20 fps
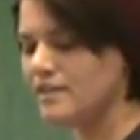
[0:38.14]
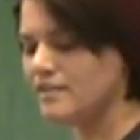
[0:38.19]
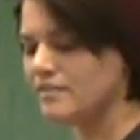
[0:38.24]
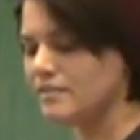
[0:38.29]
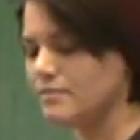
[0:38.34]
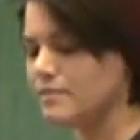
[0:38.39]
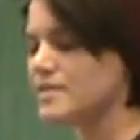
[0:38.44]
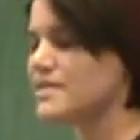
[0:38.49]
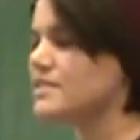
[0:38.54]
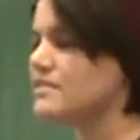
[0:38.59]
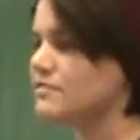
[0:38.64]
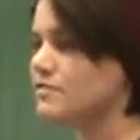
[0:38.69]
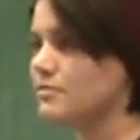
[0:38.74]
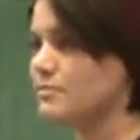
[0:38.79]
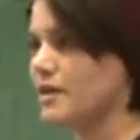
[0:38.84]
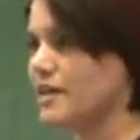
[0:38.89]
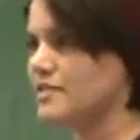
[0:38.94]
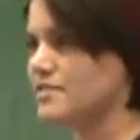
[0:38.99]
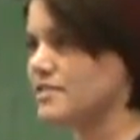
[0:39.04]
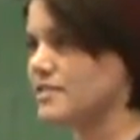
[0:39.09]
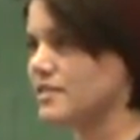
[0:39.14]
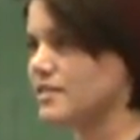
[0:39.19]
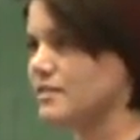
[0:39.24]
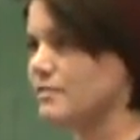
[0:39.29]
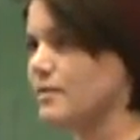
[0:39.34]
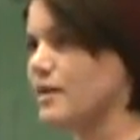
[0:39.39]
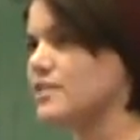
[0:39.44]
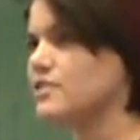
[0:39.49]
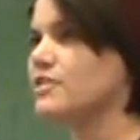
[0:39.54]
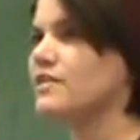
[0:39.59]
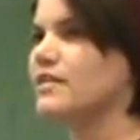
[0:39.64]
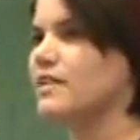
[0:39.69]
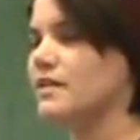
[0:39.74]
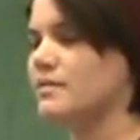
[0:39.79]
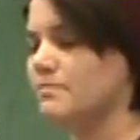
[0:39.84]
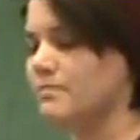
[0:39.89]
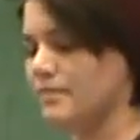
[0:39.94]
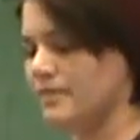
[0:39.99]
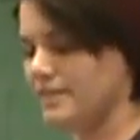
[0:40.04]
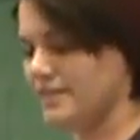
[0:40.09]
From this information, the major
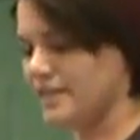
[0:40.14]
claim